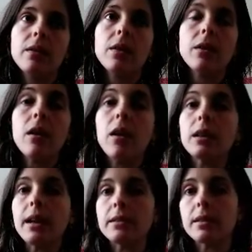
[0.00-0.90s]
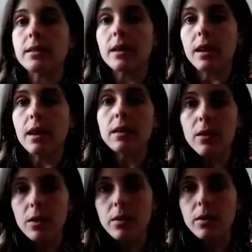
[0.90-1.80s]
There are lessons in it,
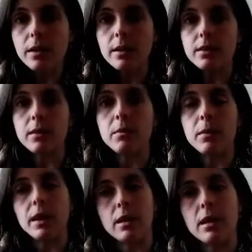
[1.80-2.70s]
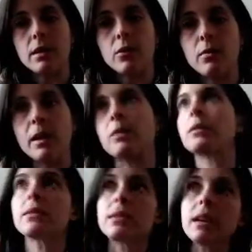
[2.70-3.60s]
though. Doesn't mean that you've made a
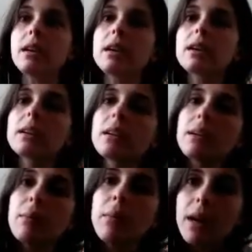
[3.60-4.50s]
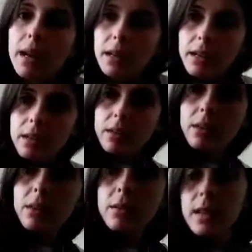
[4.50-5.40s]
mistake by
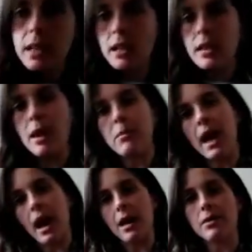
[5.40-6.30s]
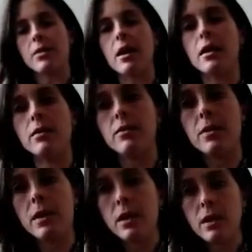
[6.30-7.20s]
taking that path of
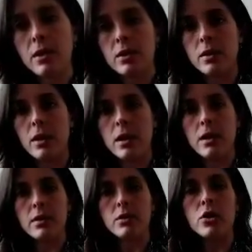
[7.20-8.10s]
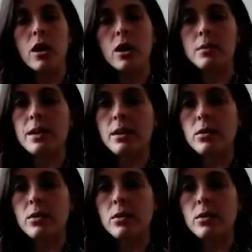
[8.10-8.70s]
the jobs that